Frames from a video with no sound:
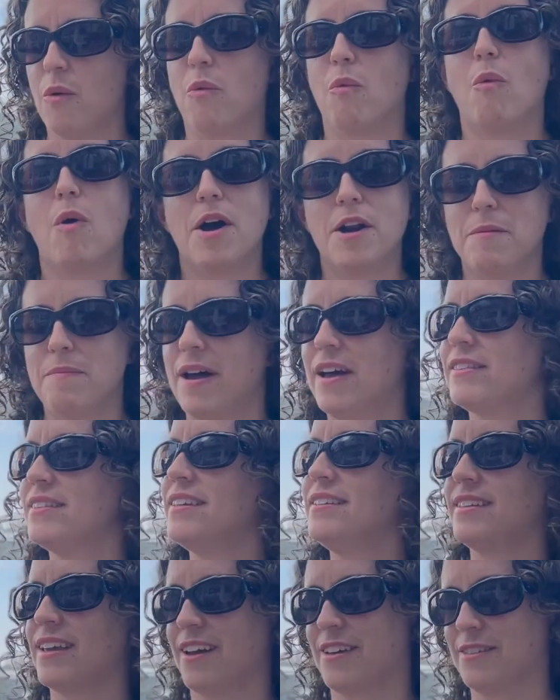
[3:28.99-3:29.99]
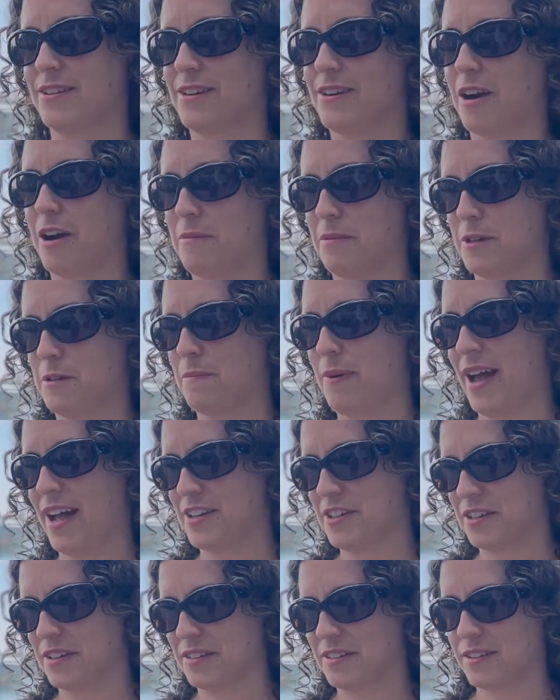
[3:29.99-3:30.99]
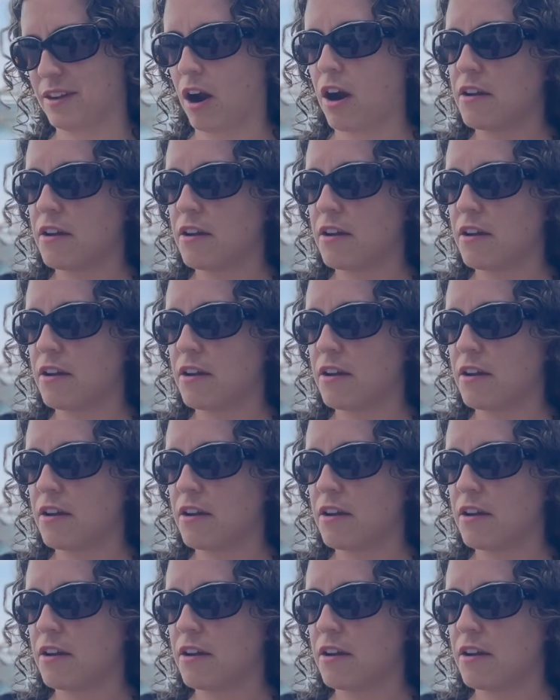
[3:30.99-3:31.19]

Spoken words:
What about these other garbage patches?